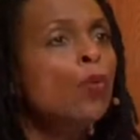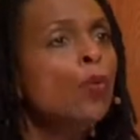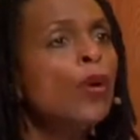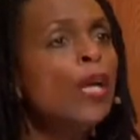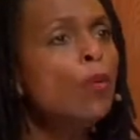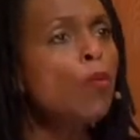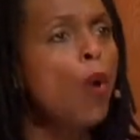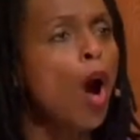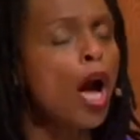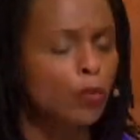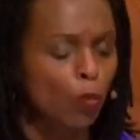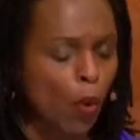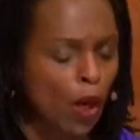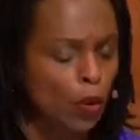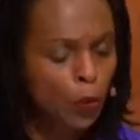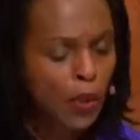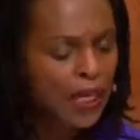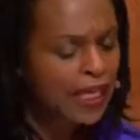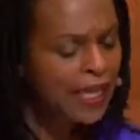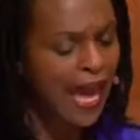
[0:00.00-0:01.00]
We want
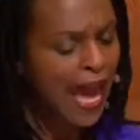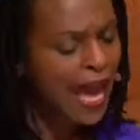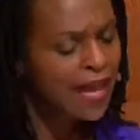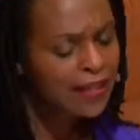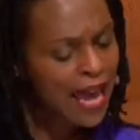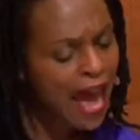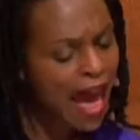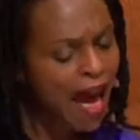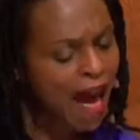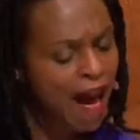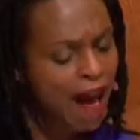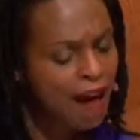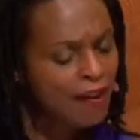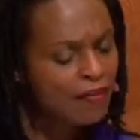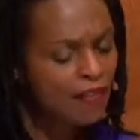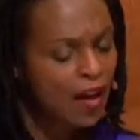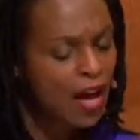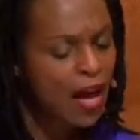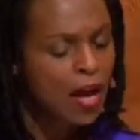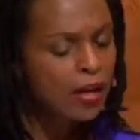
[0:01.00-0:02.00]
what we can't
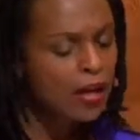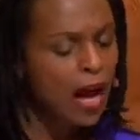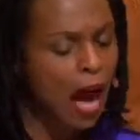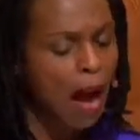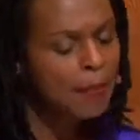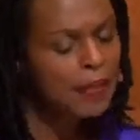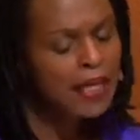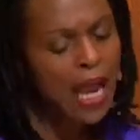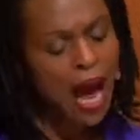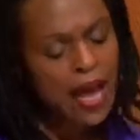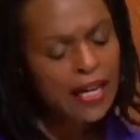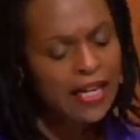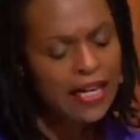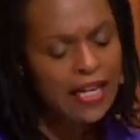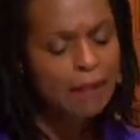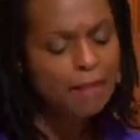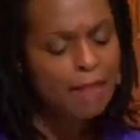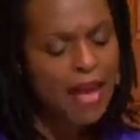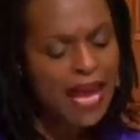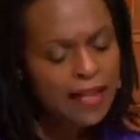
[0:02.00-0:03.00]
have.
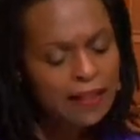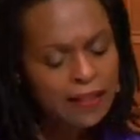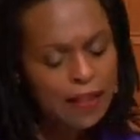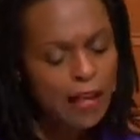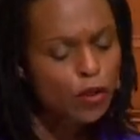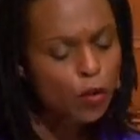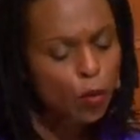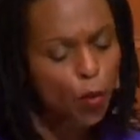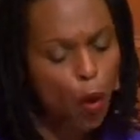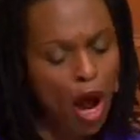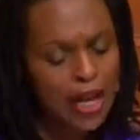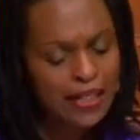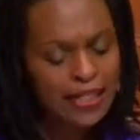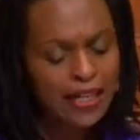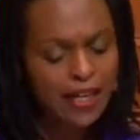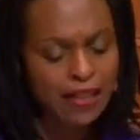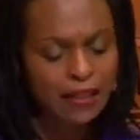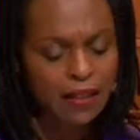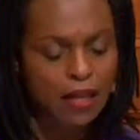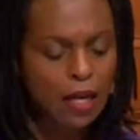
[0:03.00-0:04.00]
Commonality makes us want
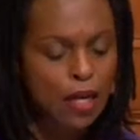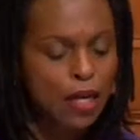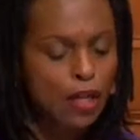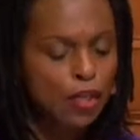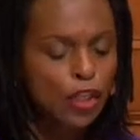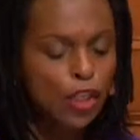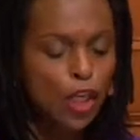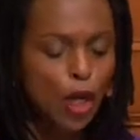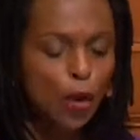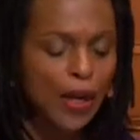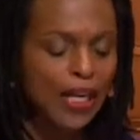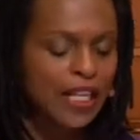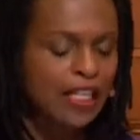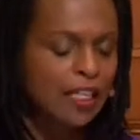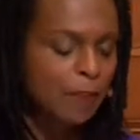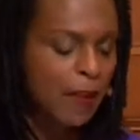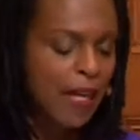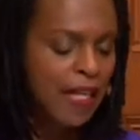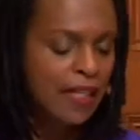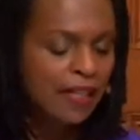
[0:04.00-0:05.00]
it. So
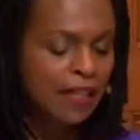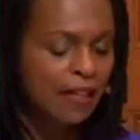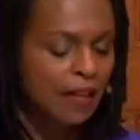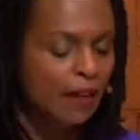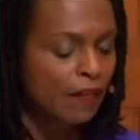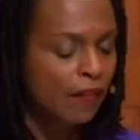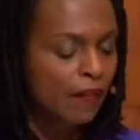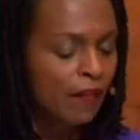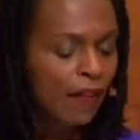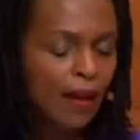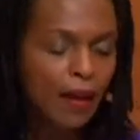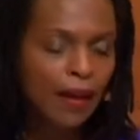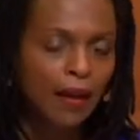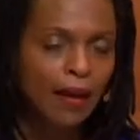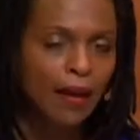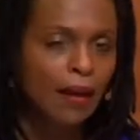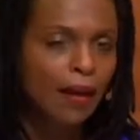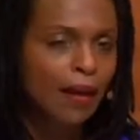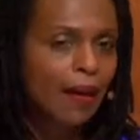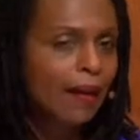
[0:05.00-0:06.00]
expensive.
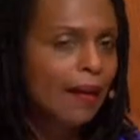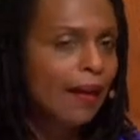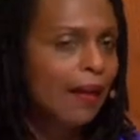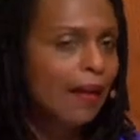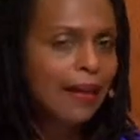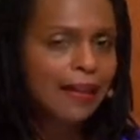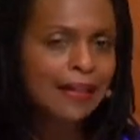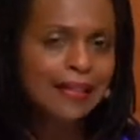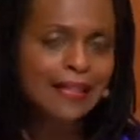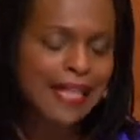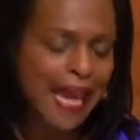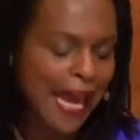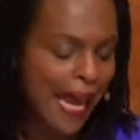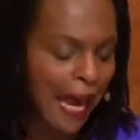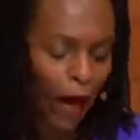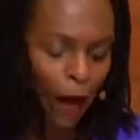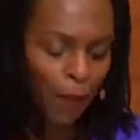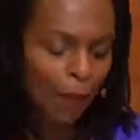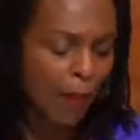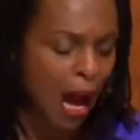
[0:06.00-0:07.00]

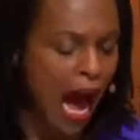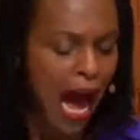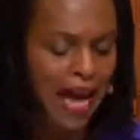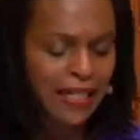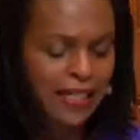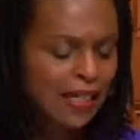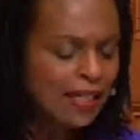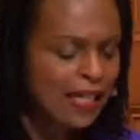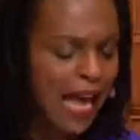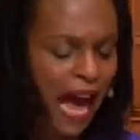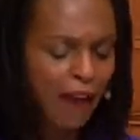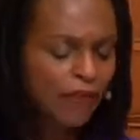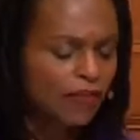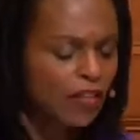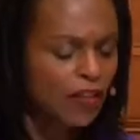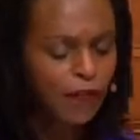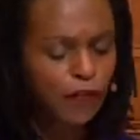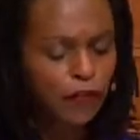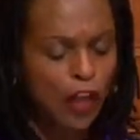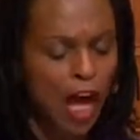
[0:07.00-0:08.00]
Damn, I just have
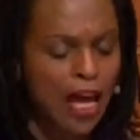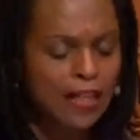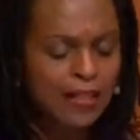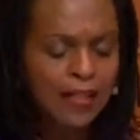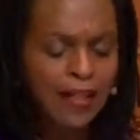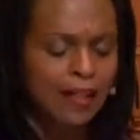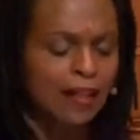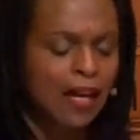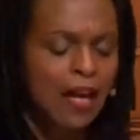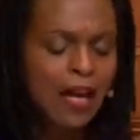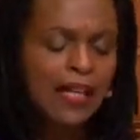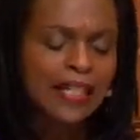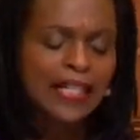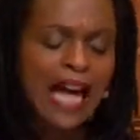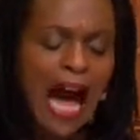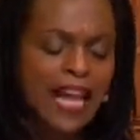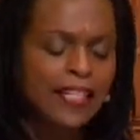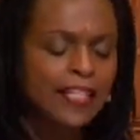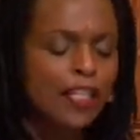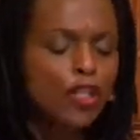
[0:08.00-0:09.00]
to flaunt it.
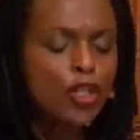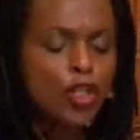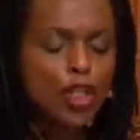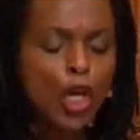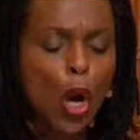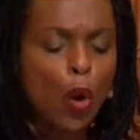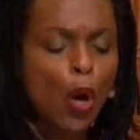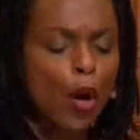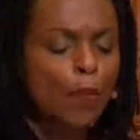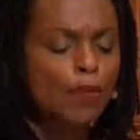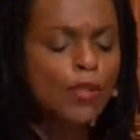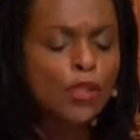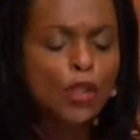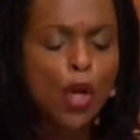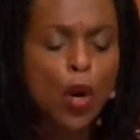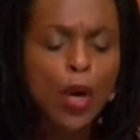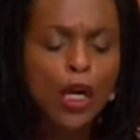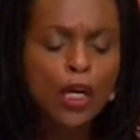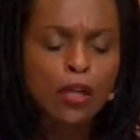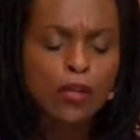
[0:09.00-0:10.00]
Got to show them
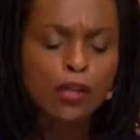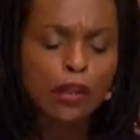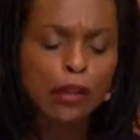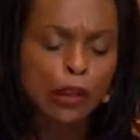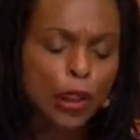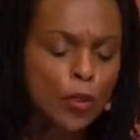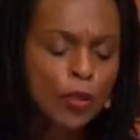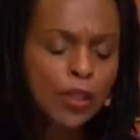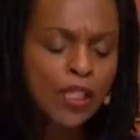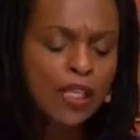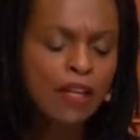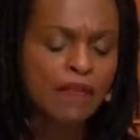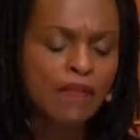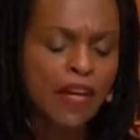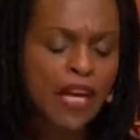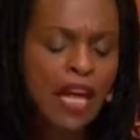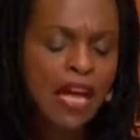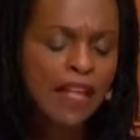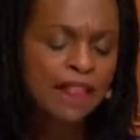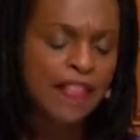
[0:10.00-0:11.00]
so exclusive
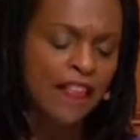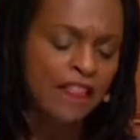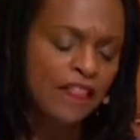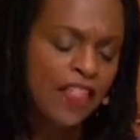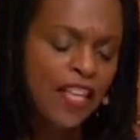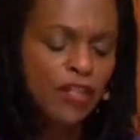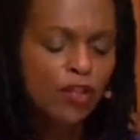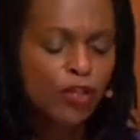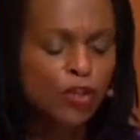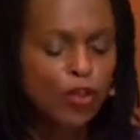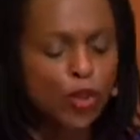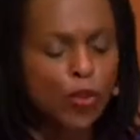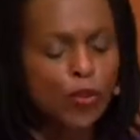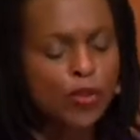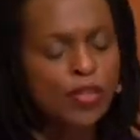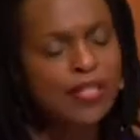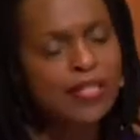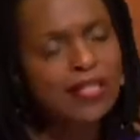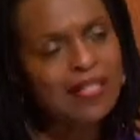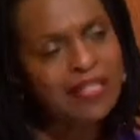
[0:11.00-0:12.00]
that this new
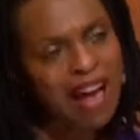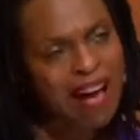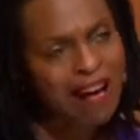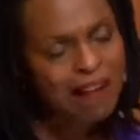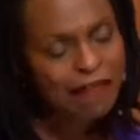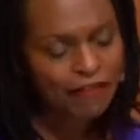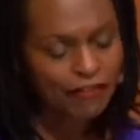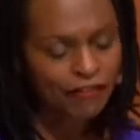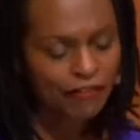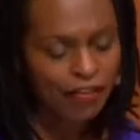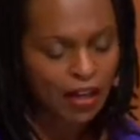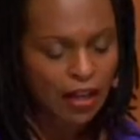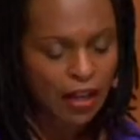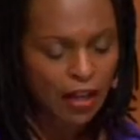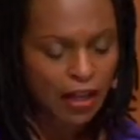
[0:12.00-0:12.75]
stuff,